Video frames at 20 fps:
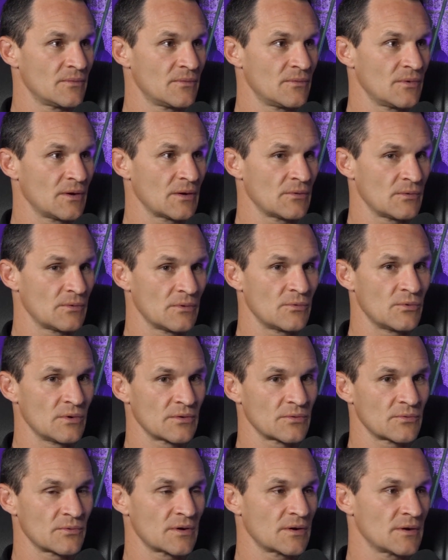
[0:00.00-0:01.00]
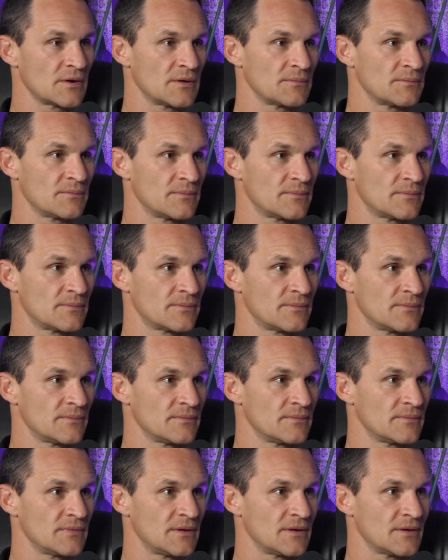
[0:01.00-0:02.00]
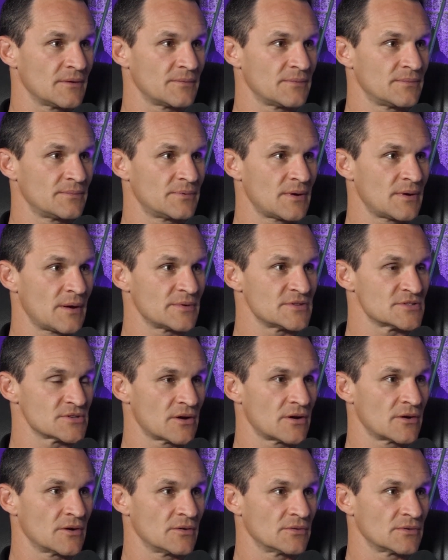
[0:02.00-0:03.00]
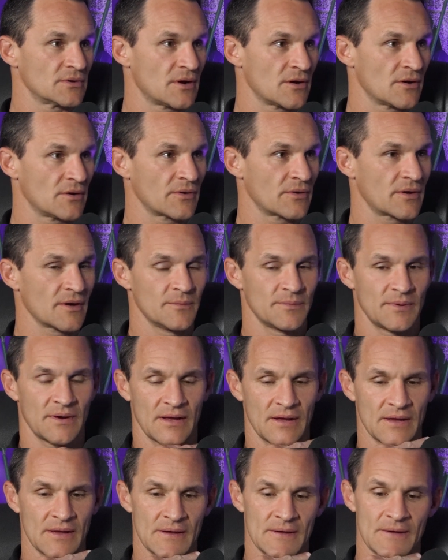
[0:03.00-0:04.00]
we're going to probably start our own company."